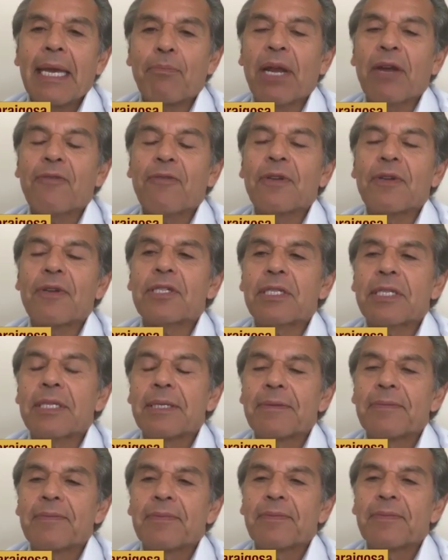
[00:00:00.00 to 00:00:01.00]

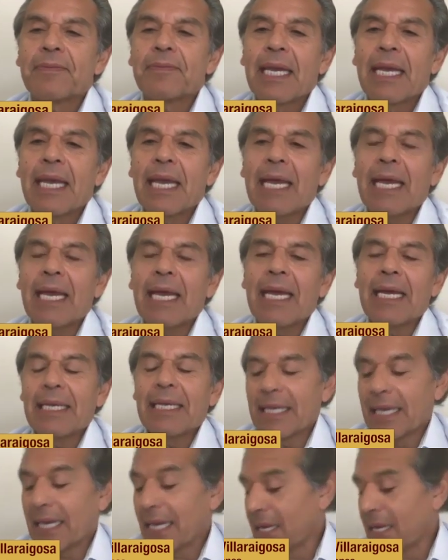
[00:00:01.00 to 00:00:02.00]
breakfast,
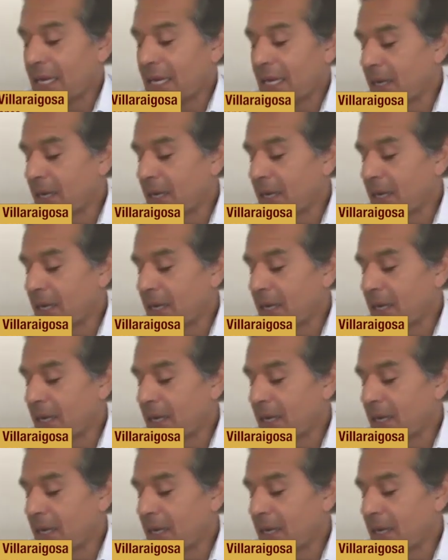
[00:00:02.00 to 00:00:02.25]
and I had